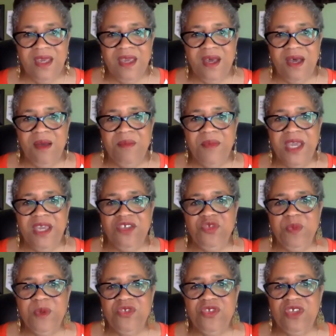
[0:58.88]

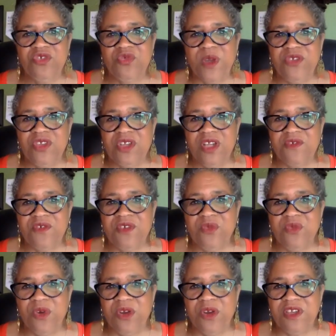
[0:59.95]
ASBC's Race and Equity
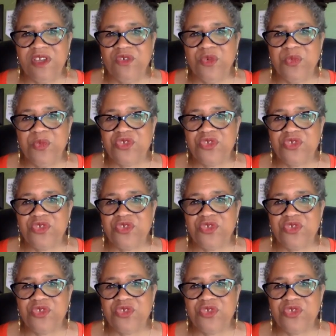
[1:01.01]
Working Group